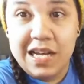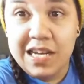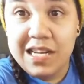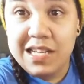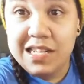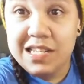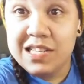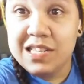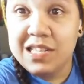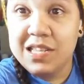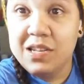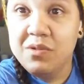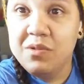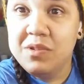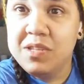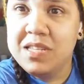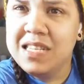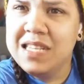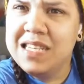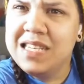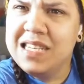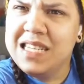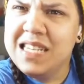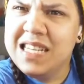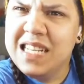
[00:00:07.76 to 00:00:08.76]
Uh, so
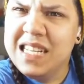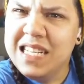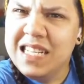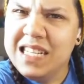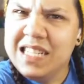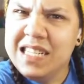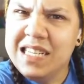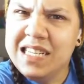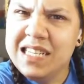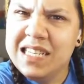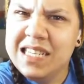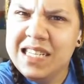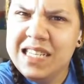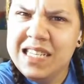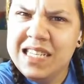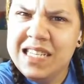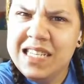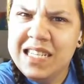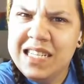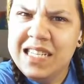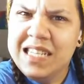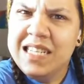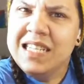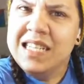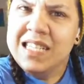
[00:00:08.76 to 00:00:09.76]
tonight,
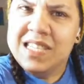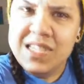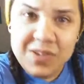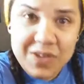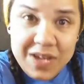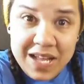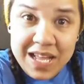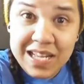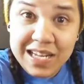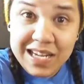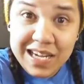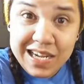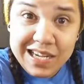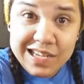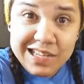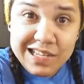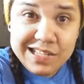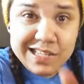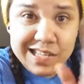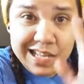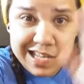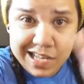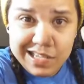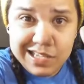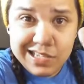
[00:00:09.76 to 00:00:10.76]
so hey
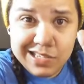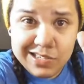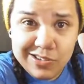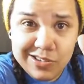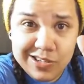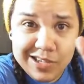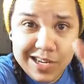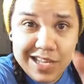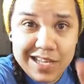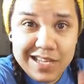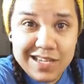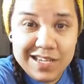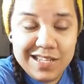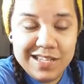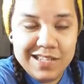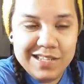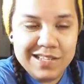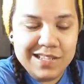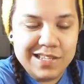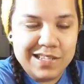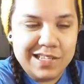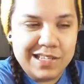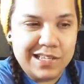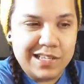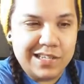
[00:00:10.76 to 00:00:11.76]
guys, hey internet,
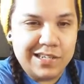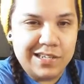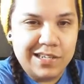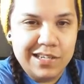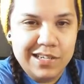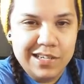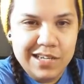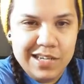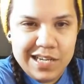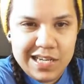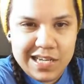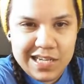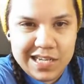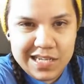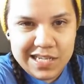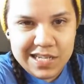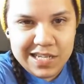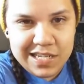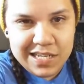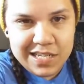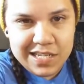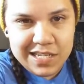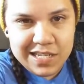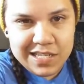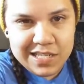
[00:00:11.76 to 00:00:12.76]
it's Ink Eater.
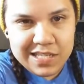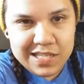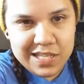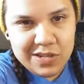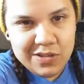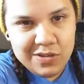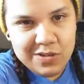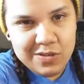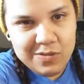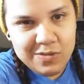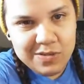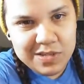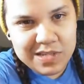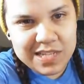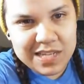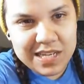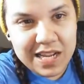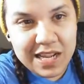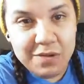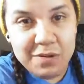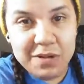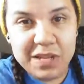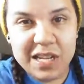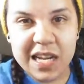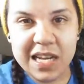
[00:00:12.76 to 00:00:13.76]
Uh, so
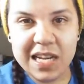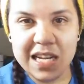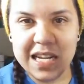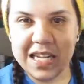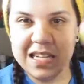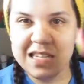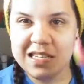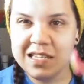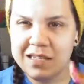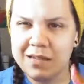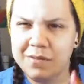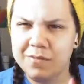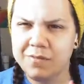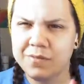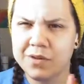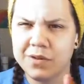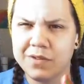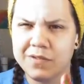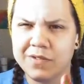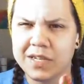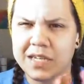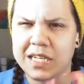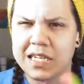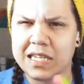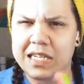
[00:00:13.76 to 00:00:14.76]
tonight we kind of had to
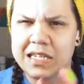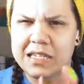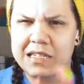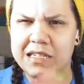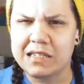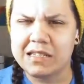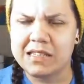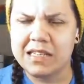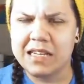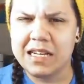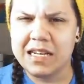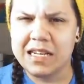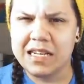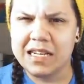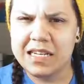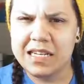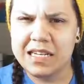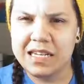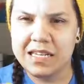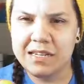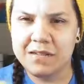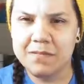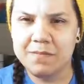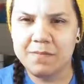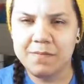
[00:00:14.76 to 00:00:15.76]
improvise.
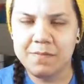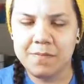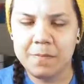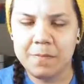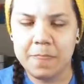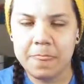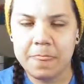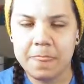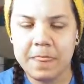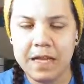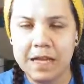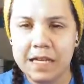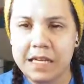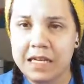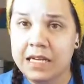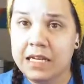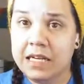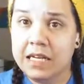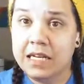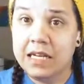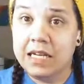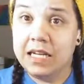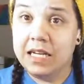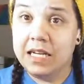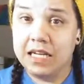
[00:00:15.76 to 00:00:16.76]
Um,
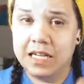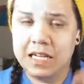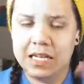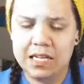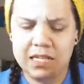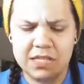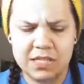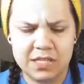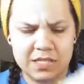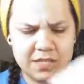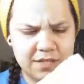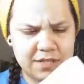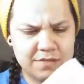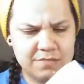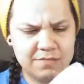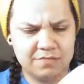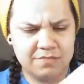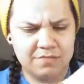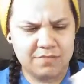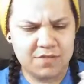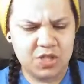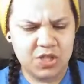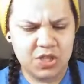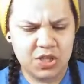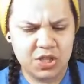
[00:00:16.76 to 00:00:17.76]
in case
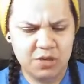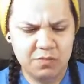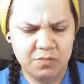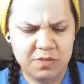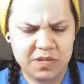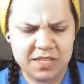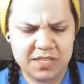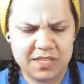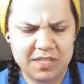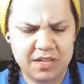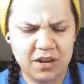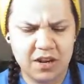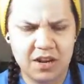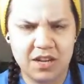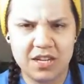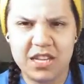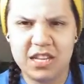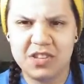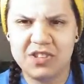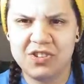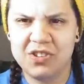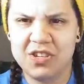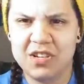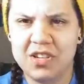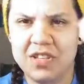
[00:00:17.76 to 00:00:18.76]
you missed out on
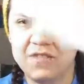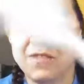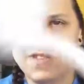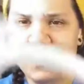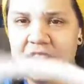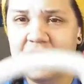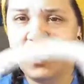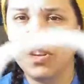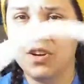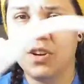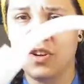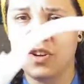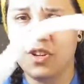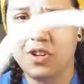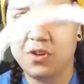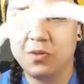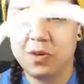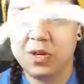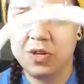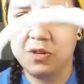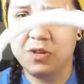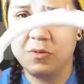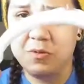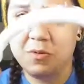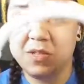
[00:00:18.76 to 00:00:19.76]
yesterday's video and you're
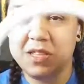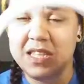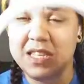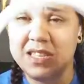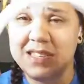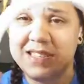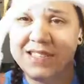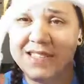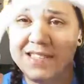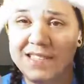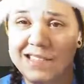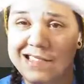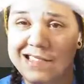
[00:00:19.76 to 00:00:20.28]
wondering what this